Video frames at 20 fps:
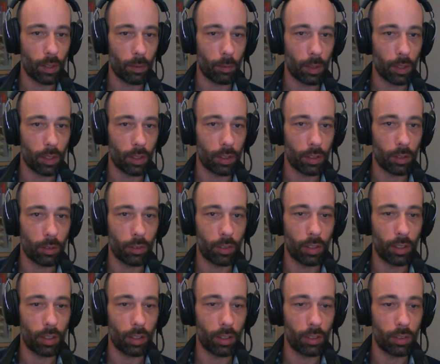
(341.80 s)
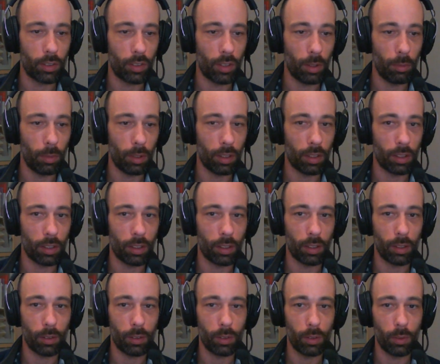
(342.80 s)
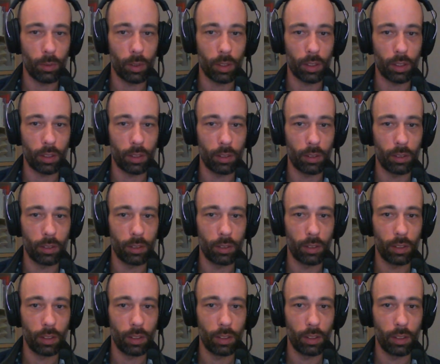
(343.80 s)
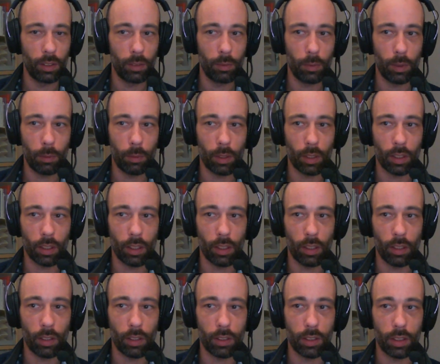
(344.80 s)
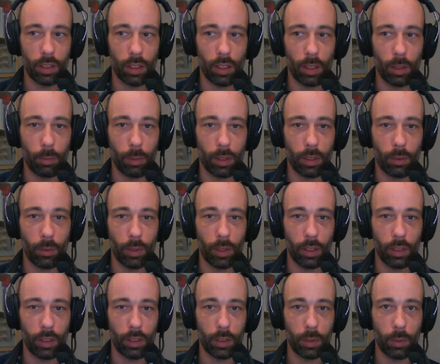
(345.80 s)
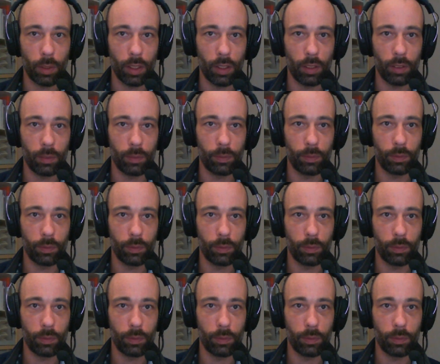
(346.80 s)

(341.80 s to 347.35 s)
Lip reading: because of the streaming, I do wanna, maybe I can enlarge it a little bit as well.